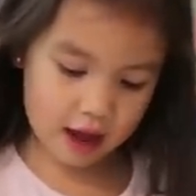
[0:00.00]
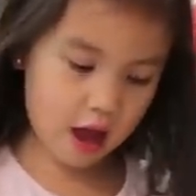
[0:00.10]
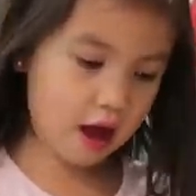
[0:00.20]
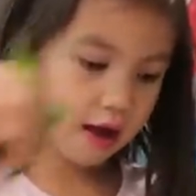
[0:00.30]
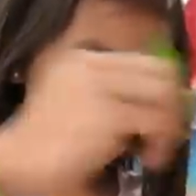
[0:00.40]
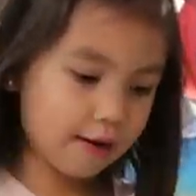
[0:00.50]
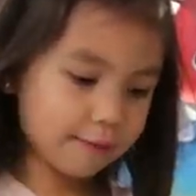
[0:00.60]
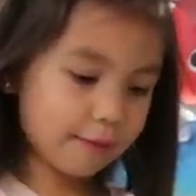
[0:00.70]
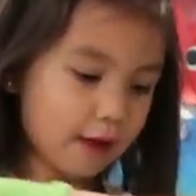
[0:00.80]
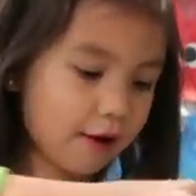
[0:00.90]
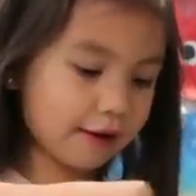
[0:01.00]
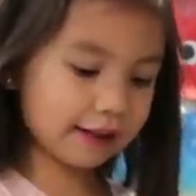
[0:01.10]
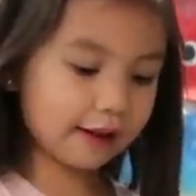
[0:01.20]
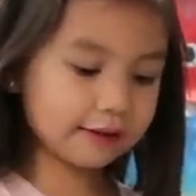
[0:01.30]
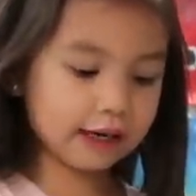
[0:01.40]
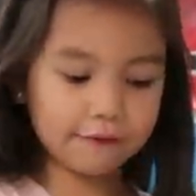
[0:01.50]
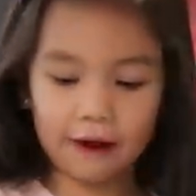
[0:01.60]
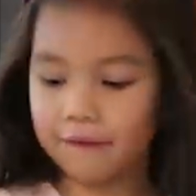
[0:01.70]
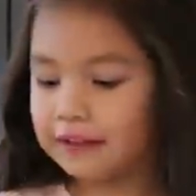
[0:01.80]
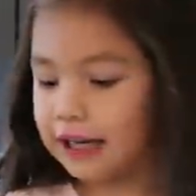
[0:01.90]
that's enough.
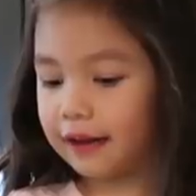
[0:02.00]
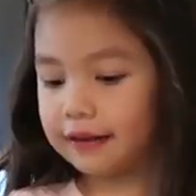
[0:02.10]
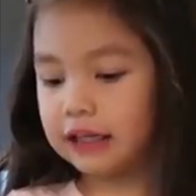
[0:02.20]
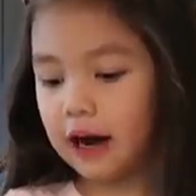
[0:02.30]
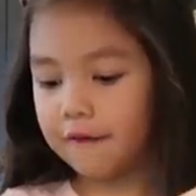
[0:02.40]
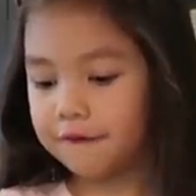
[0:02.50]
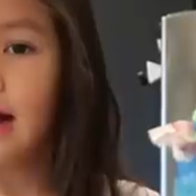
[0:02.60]
I think that's enough.